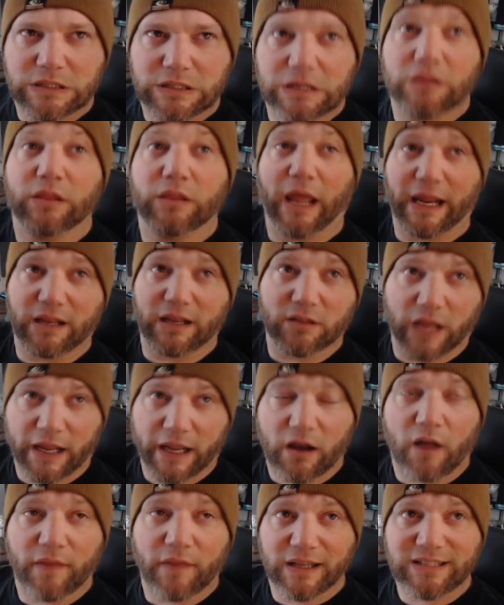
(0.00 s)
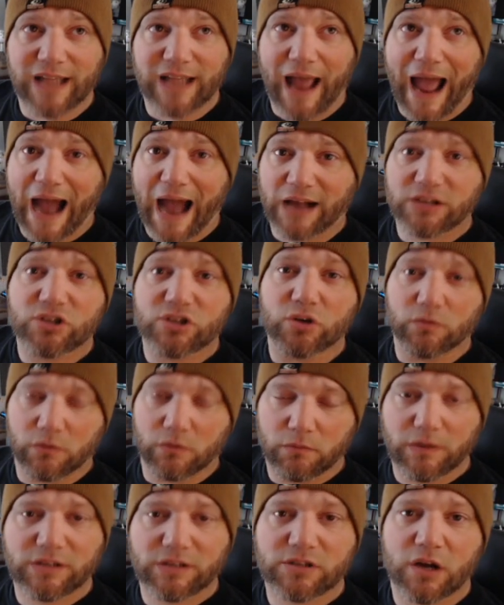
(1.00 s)
like on this act, so when
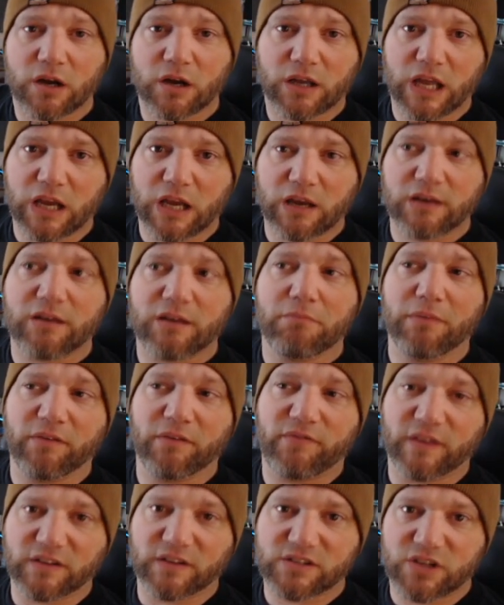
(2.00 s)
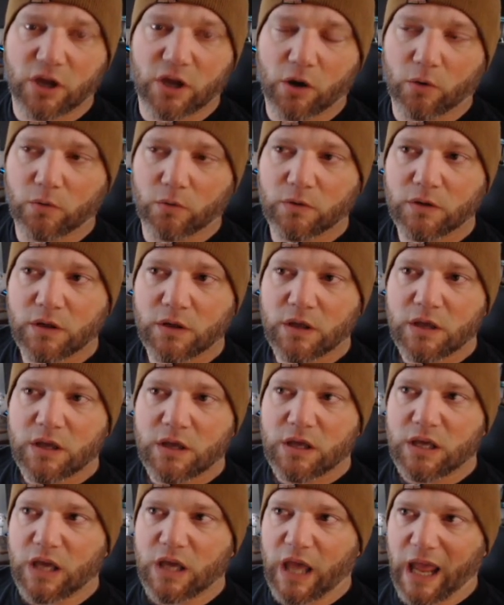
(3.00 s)
we start getting into Mephisto,
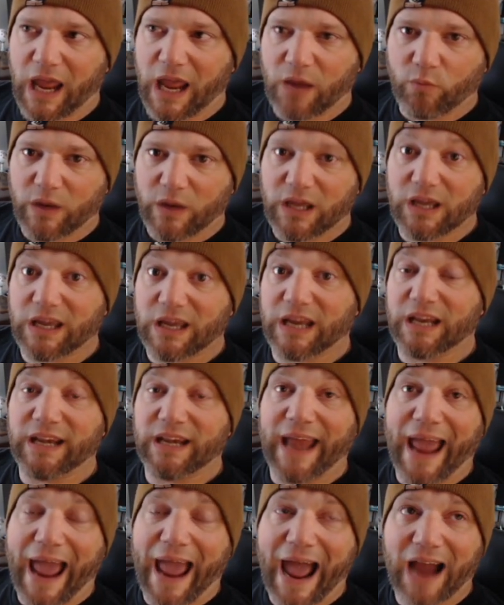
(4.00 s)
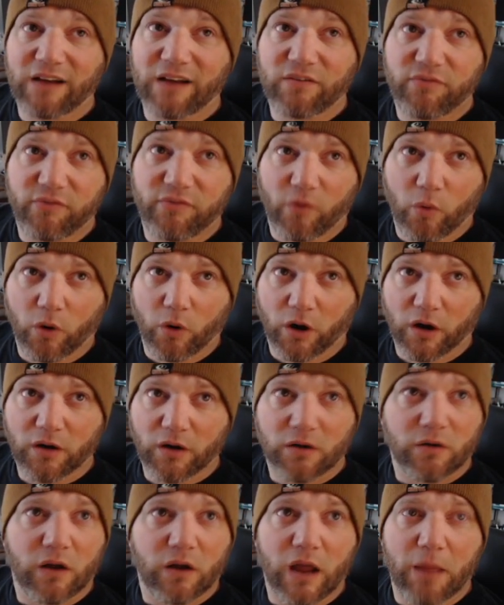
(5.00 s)
and we can get into Act 4,
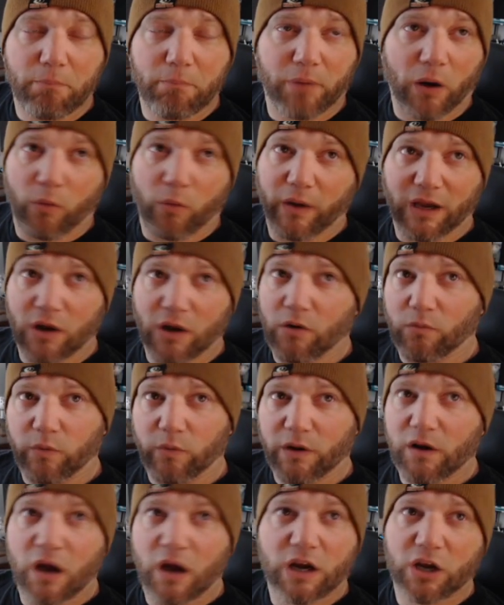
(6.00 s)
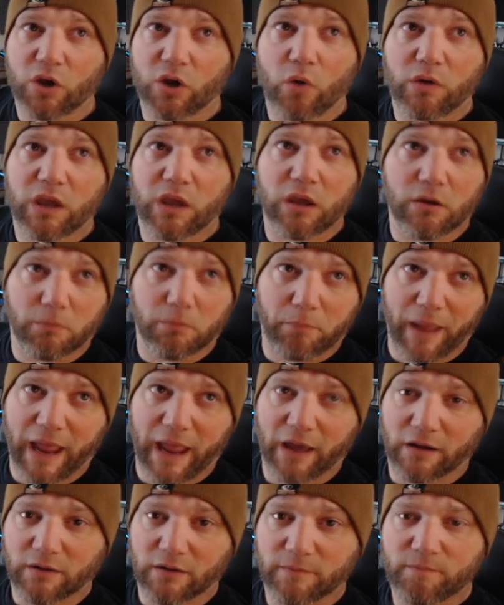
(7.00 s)
but we're not gonna go kill
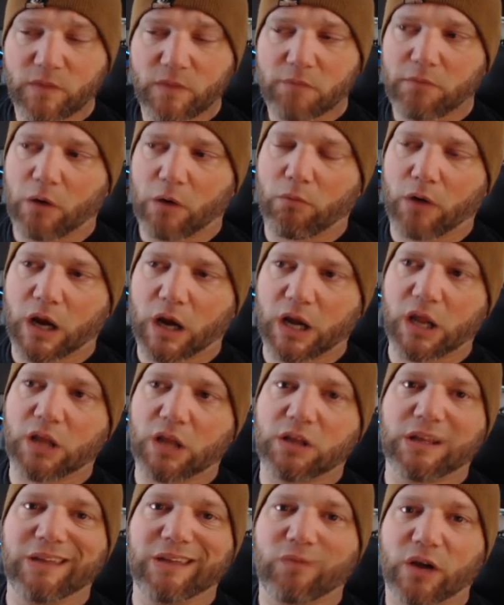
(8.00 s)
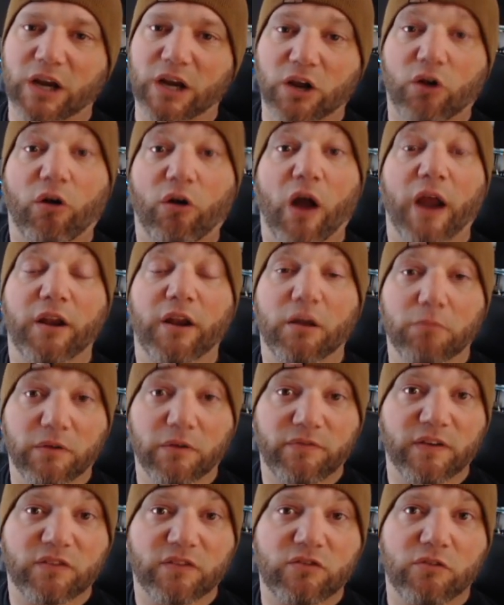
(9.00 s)
Bale. But we're gonna grind on
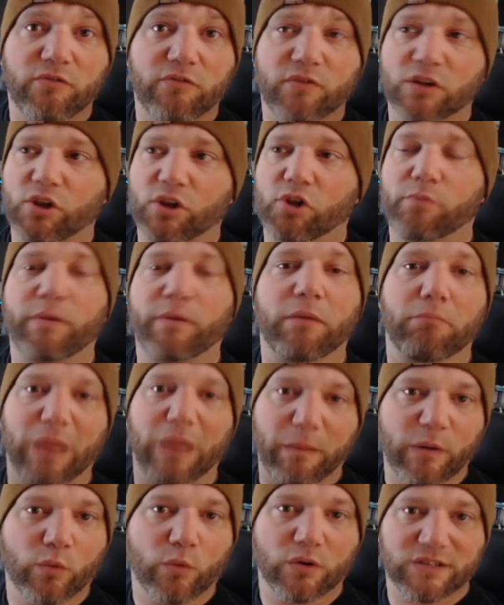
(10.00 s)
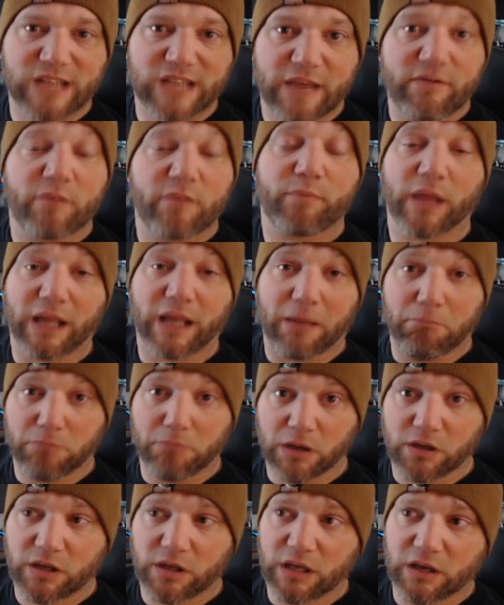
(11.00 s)
Mephisto for a little bit. Maybe we'll save up like
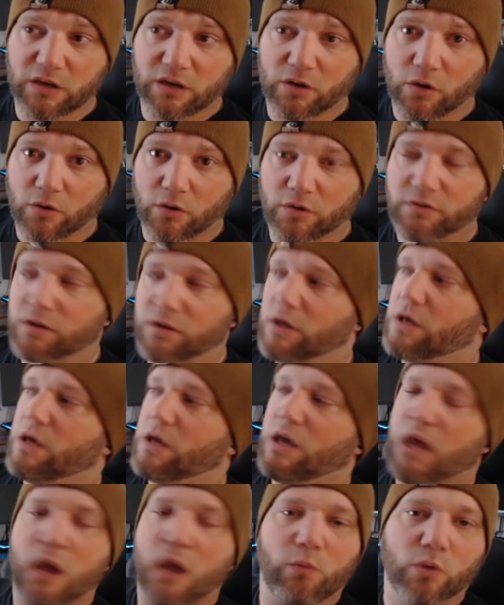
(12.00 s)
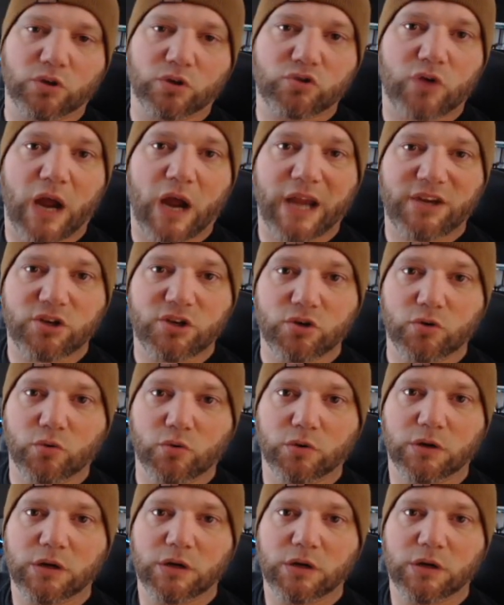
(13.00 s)
1,000,000 gold, and we'll try to